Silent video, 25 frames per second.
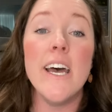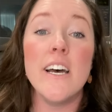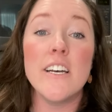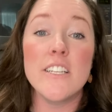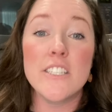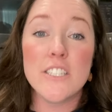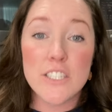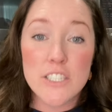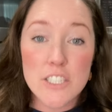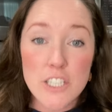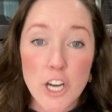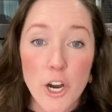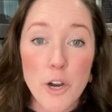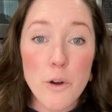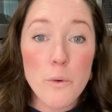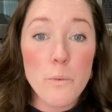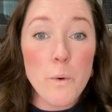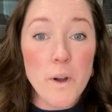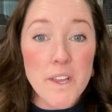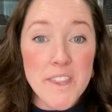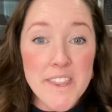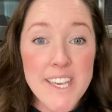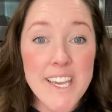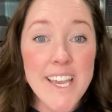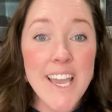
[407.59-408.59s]
Start
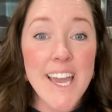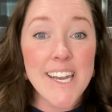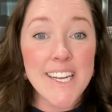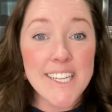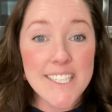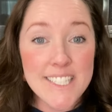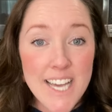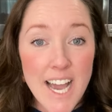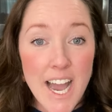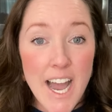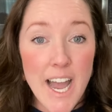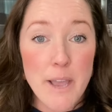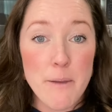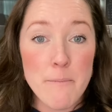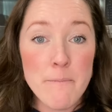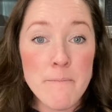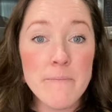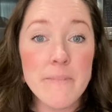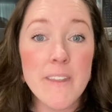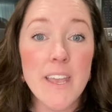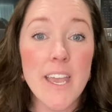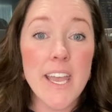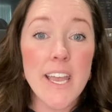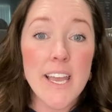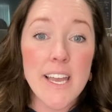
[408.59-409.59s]
one thing at a time
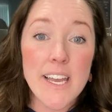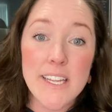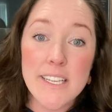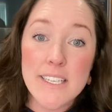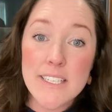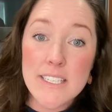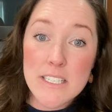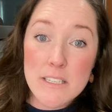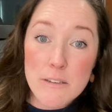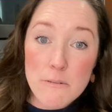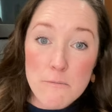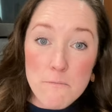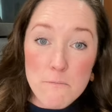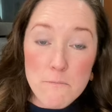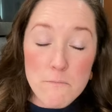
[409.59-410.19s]
and